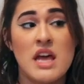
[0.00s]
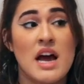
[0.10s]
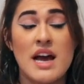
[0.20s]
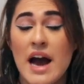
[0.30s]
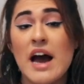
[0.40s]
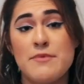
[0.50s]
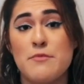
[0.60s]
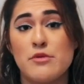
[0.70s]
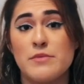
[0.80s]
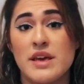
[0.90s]
and I had
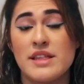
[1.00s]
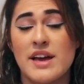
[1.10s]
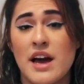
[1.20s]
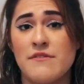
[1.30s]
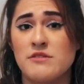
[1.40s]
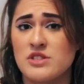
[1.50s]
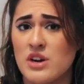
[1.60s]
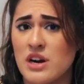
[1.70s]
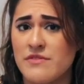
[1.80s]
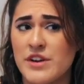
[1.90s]
people being like, I feel
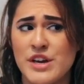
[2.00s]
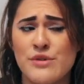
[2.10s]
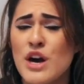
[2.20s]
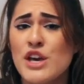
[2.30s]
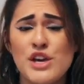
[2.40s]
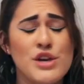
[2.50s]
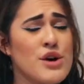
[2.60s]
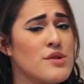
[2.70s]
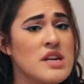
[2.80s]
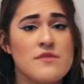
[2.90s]
sorry for you. You
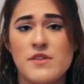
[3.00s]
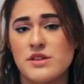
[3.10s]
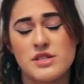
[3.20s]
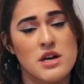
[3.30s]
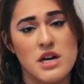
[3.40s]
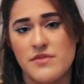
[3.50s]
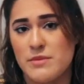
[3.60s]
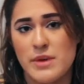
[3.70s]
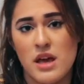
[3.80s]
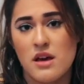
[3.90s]
don't need to feel sorry for
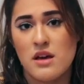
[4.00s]
me.